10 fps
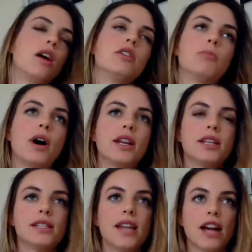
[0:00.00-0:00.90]
your
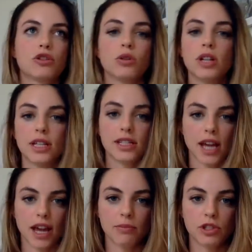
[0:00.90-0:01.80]
body's natural
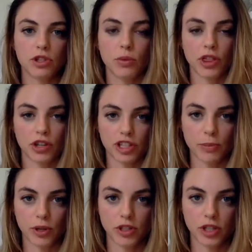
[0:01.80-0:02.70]
enzymes do what they're
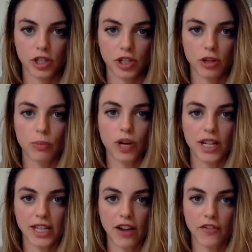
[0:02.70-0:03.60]
supposed to do, break
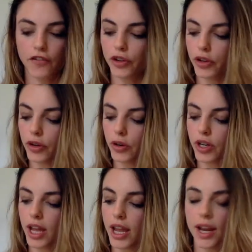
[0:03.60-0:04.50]
down
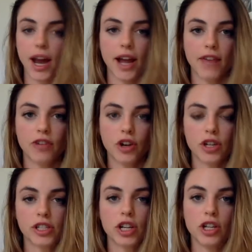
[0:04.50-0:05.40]
food. And I have
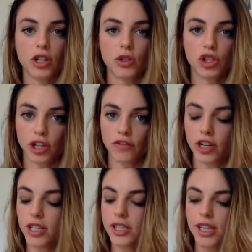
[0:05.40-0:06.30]
noticed a huge
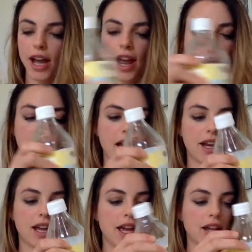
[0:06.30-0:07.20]
difference. I add
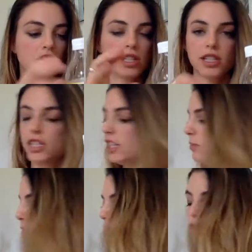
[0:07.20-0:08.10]
just a
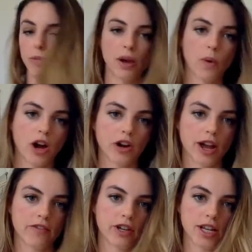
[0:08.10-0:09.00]
teaspoon to my water
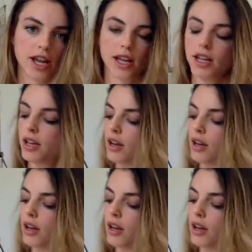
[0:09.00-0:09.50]
every day.